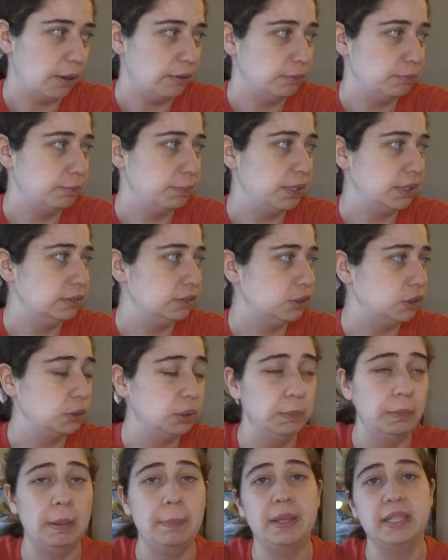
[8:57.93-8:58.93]
I've been
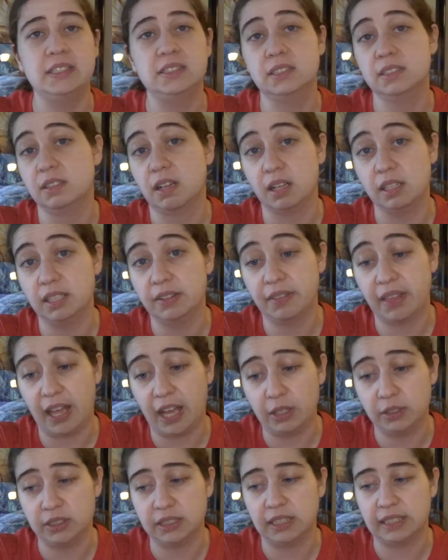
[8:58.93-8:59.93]
doing my best to not leave the
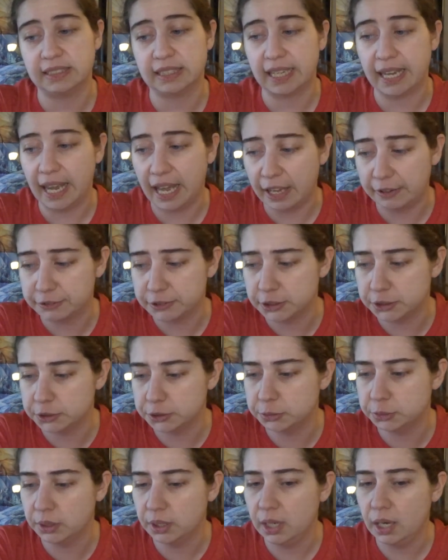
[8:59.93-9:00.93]
house unless I have
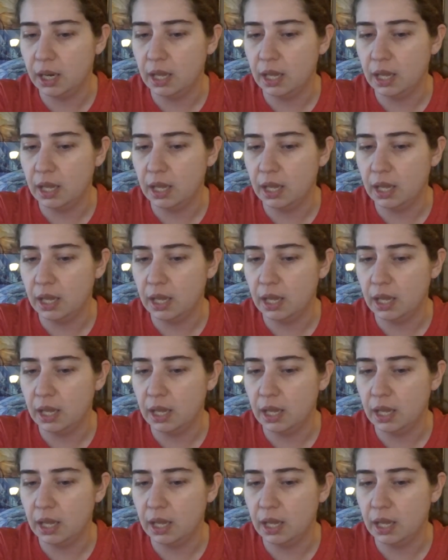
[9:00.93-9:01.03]
to.